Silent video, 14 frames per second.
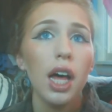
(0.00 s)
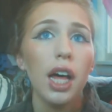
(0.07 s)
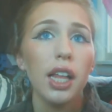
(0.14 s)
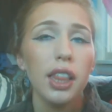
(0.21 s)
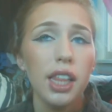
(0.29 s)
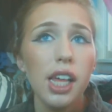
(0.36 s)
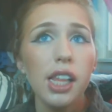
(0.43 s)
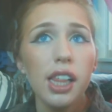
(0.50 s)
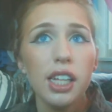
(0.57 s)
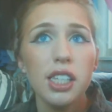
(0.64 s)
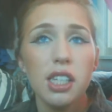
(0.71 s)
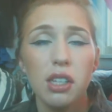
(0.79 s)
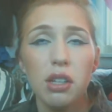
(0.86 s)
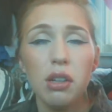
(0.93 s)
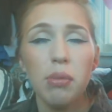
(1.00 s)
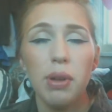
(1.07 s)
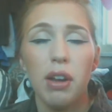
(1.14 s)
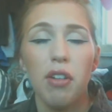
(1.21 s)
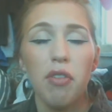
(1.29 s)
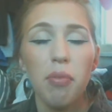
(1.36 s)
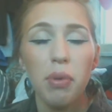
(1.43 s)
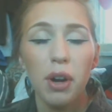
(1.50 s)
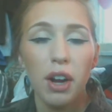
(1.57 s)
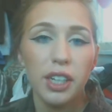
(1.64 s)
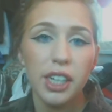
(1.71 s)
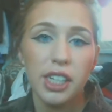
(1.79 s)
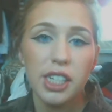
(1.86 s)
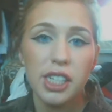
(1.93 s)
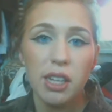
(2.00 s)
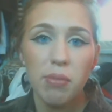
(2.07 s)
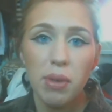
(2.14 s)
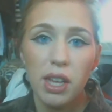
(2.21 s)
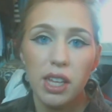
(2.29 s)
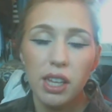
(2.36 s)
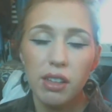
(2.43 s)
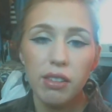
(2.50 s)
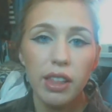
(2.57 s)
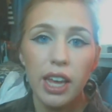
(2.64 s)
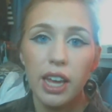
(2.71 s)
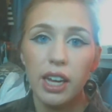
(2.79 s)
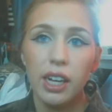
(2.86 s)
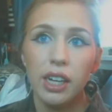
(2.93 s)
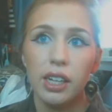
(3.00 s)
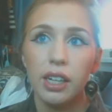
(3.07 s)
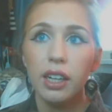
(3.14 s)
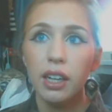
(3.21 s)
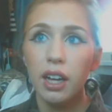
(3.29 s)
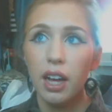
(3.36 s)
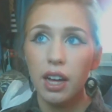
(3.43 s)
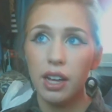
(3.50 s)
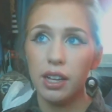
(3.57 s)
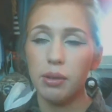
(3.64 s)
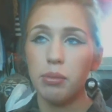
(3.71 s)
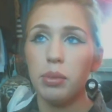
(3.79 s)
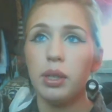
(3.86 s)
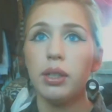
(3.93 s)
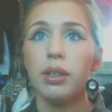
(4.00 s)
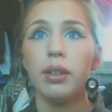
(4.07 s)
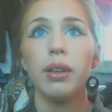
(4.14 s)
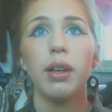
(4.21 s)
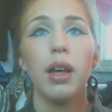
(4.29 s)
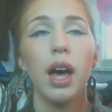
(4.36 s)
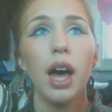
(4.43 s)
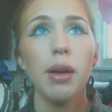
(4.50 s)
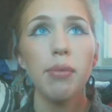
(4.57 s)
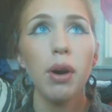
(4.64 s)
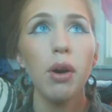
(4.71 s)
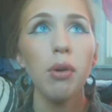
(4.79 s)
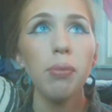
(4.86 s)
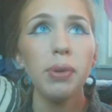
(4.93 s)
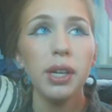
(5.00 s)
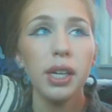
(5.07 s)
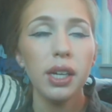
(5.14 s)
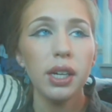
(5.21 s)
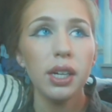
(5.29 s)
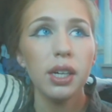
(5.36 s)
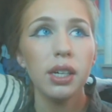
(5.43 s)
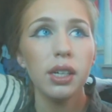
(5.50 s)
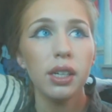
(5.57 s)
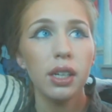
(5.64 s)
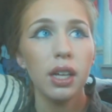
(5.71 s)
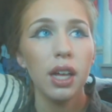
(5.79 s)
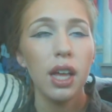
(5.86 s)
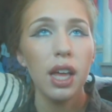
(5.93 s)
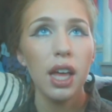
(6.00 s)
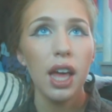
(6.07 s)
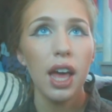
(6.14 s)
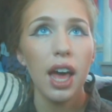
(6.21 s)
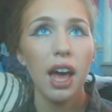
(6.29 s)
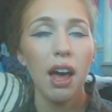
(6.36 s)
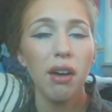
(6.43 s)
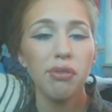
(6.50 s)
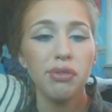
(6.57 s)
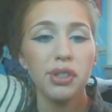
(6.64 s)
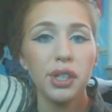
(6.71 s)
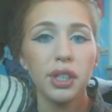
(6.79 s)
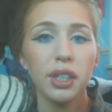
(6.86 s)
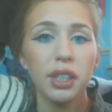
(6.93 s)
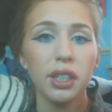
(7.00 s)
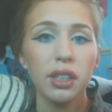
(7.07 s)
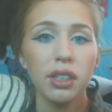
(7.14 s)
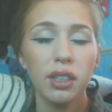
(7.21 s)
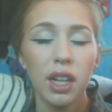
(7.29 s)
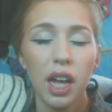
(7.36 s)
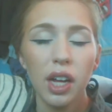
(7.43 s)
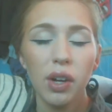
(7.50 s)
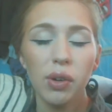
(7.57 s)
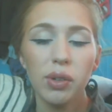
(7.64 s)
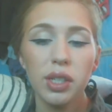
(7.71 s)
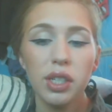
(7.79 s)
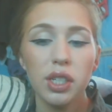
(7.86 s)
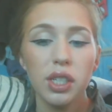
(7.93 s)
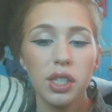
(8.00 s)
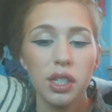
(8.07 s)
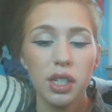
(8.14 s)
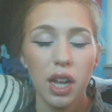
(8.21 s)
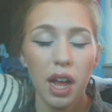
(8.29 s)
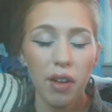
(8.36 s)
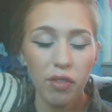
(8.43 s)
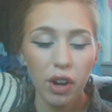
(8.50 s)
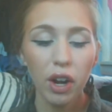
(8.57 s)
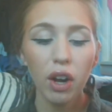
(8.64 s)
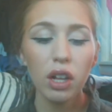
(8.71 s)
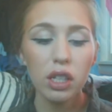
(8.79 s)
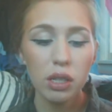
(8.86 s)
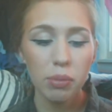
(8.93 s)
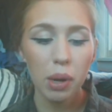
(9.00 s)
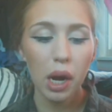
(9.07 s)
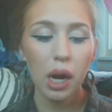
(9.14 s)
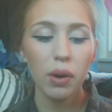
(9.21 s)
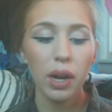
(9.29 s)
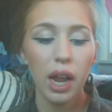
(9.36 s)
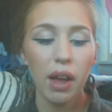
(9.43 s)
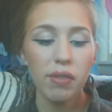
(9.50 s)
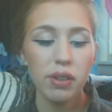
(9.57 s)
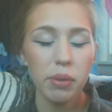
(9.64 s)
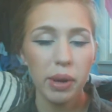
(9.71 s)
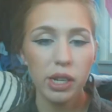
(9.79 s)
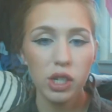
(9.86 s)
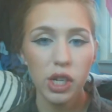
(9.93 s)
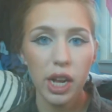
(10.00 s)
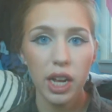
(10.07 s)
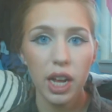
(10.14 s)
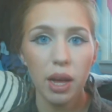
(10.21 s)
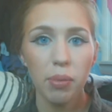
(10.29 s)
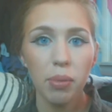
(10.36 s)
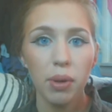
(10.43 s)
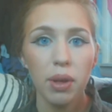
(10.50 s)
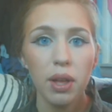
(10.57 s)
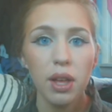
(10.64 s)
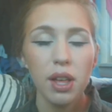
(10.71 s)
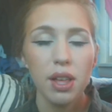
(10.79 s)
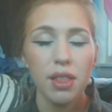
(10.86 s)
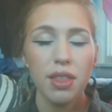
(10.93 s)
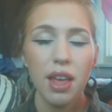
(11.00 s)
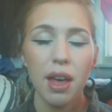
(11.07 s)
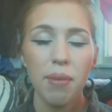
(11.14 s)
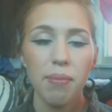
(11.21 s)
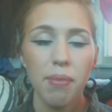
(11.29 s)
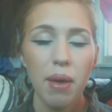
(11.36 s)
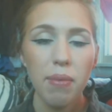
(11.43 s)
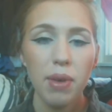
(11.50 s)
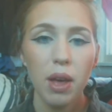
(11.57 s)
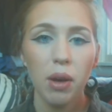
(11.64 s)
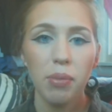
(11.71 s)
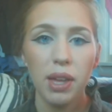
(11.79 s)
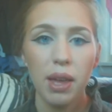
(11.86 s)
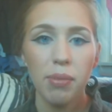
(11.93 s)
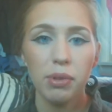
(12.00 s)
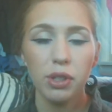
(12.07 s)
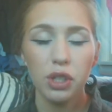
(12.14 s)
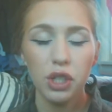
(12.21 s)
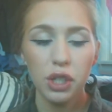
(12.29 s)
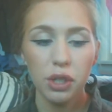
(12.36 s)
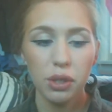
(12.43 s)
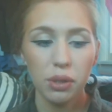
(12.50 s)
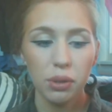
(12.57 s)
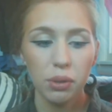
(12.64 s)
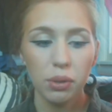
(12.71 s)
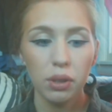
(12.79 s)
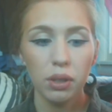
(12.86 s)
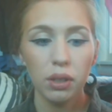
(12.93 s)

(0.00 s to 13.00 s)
I think that's a little bit of progress I'm making there. Um, I'm hoping after I go, after I call tomorrow and after my checkup, that maybe I'll be able to